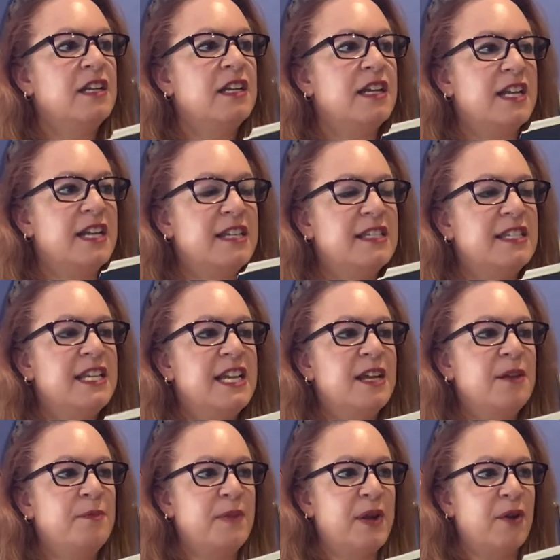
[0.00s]
Izzy
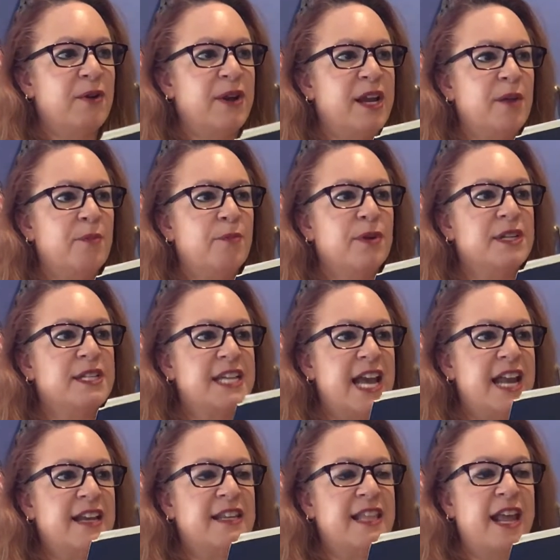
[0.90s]
and Miriam
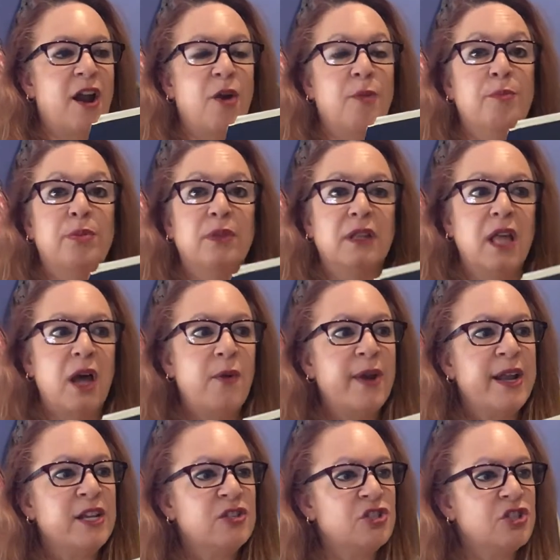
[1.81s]
pretend they are
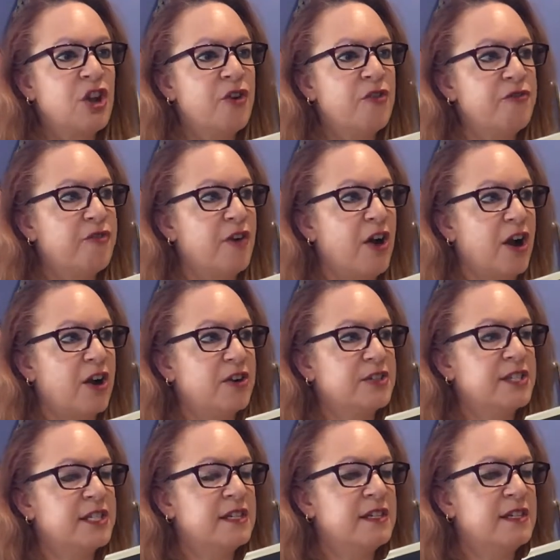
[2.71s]
blowing
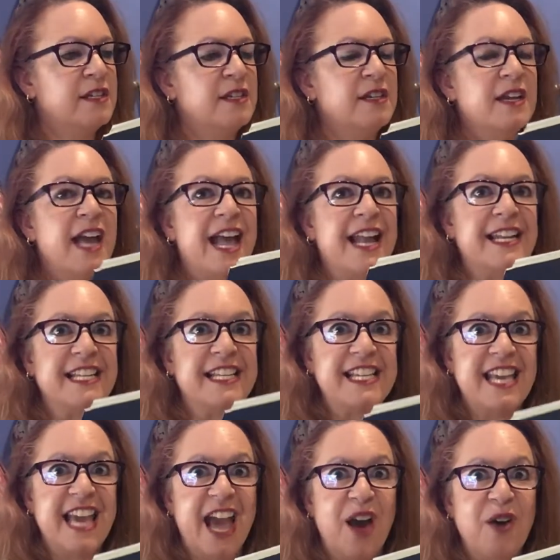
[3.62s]
shofars and
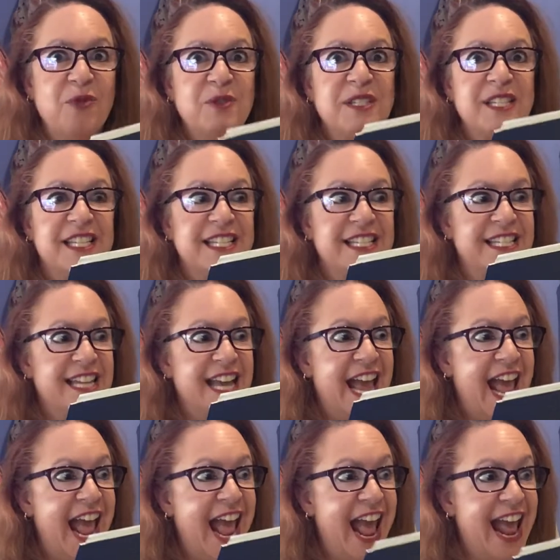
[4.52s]
count to
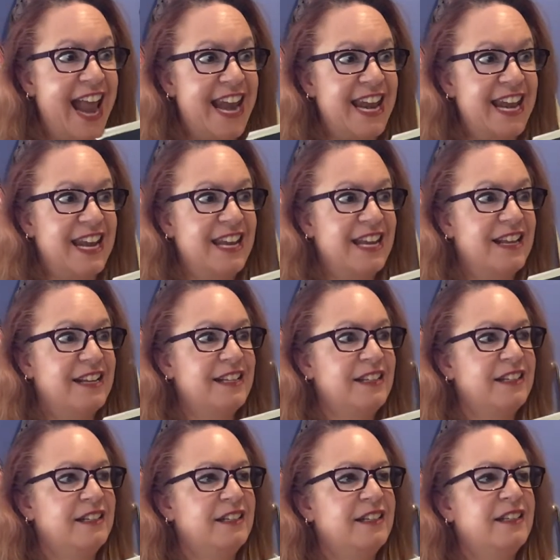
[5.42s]
10.
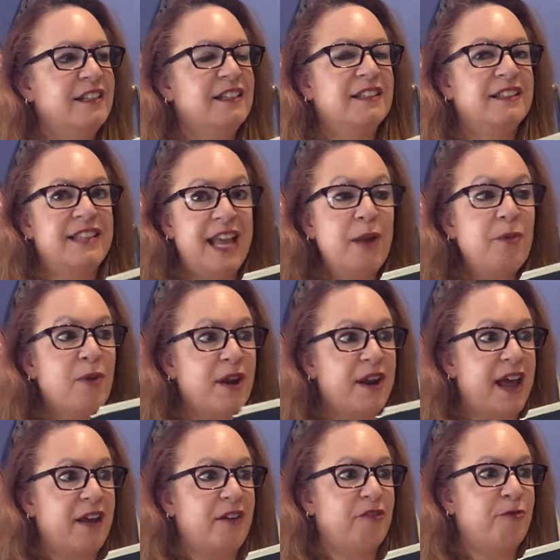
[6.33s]
They run
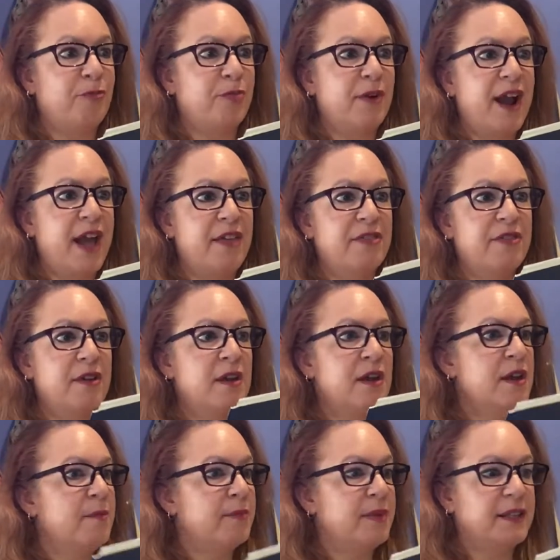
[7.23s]
out of breath,
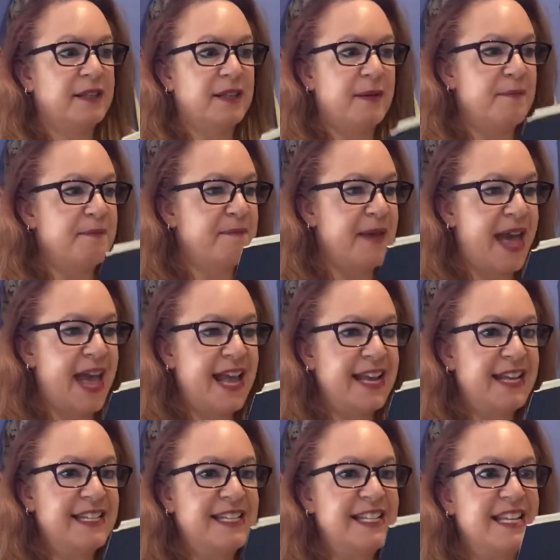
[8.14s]
but the
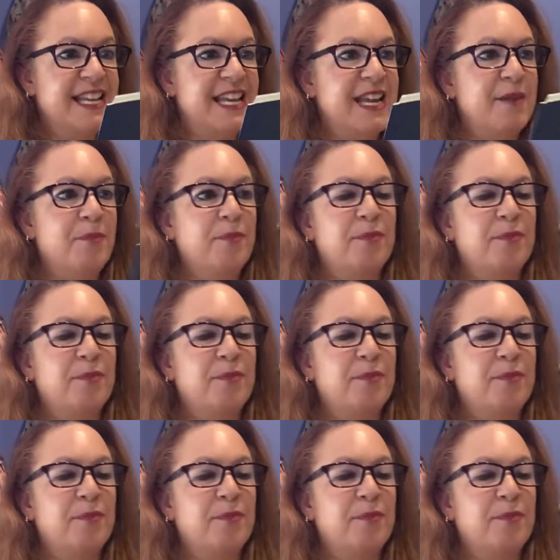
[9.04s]
men keep